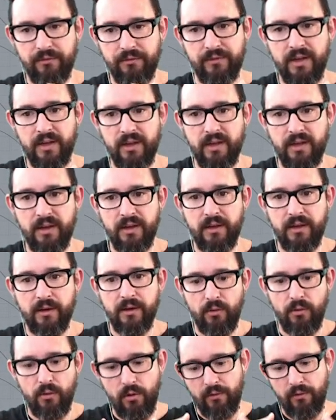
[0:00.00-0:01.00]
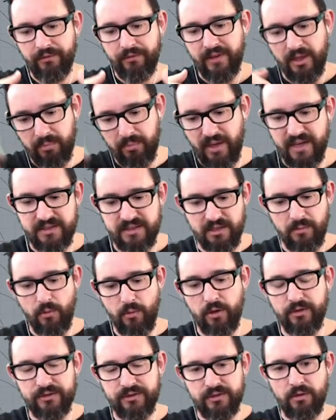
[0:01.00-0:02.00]
that plaster
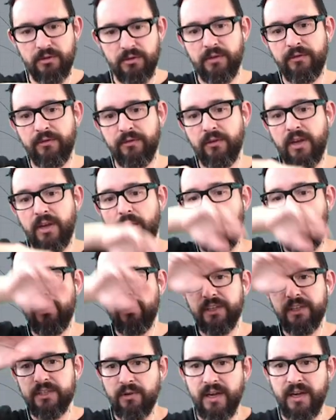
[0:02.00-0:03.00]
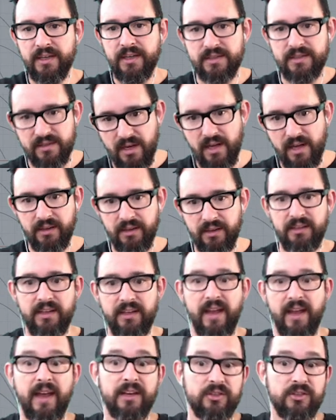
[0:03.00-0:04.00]
model. So if you can only trace
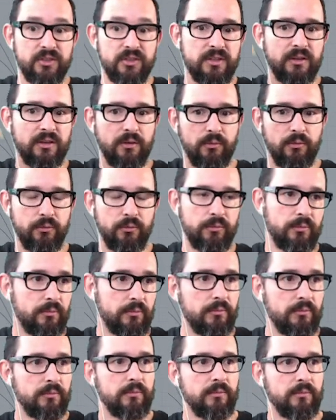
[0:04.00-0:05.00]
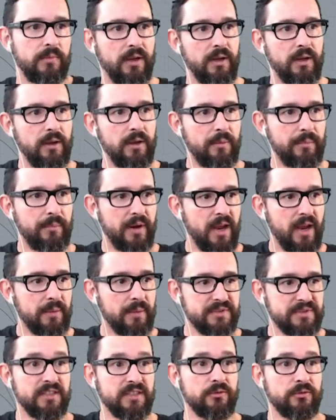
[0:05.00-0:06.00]
the edge,
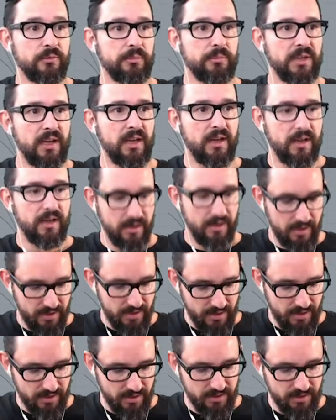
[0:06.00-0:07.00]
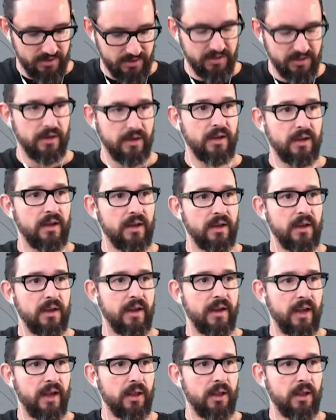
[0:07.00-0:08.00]
perhaps this would be a easier
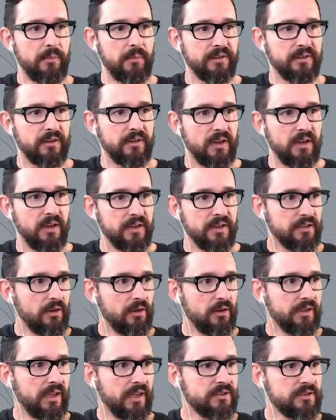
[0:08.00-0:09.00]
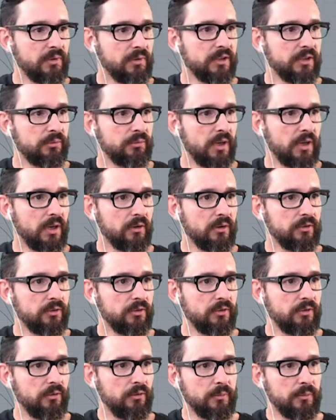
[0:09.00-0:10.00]
element. So, and that's what we are going to
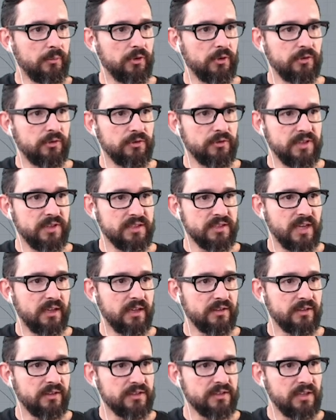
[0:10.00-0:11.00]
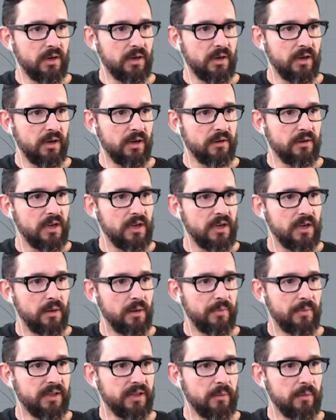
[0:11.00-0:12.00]
do. I'm going to use exactly the same curves,
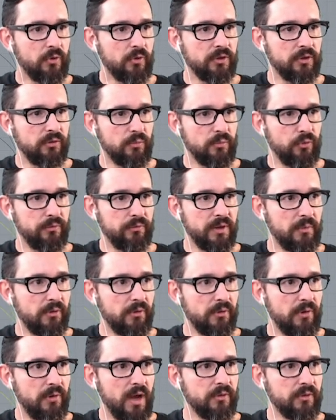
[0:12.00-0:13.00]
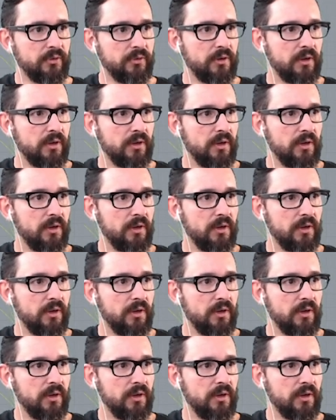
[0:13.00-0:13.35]
but I'm going to move them around